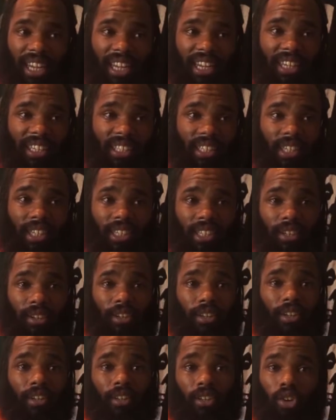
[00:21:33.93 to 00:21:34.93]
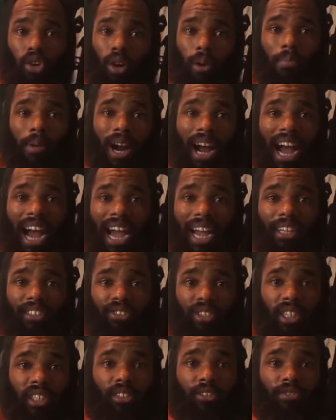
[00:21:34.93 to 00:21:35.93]
into your
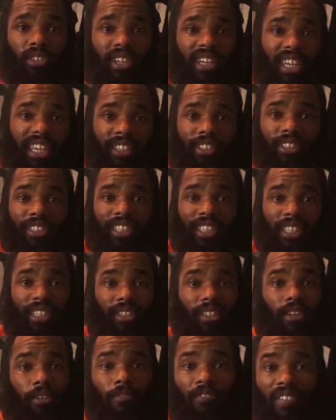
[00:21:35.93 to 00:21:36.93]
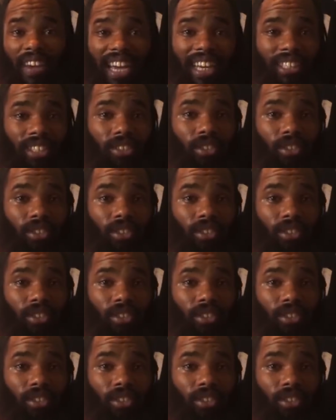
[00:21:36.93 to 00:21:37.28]
carbohydrates for energy, your fat